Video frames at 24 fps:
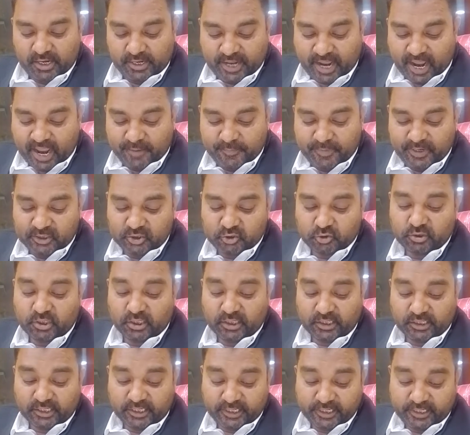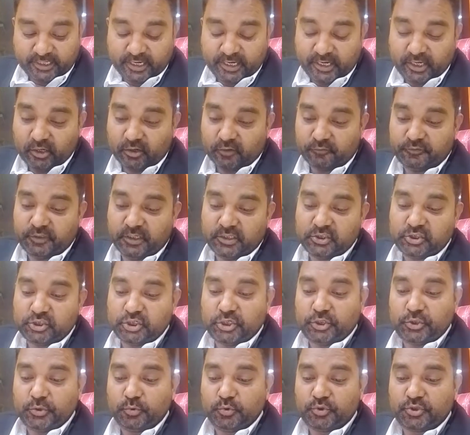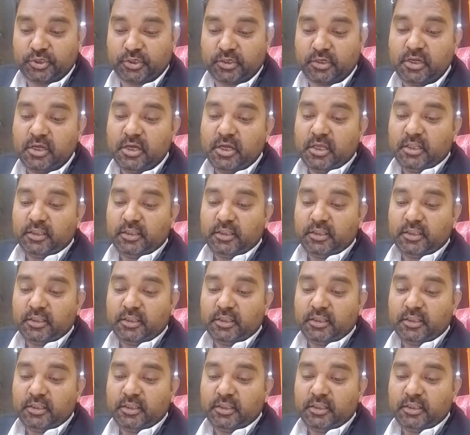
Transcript: damage to the dignity of the institution,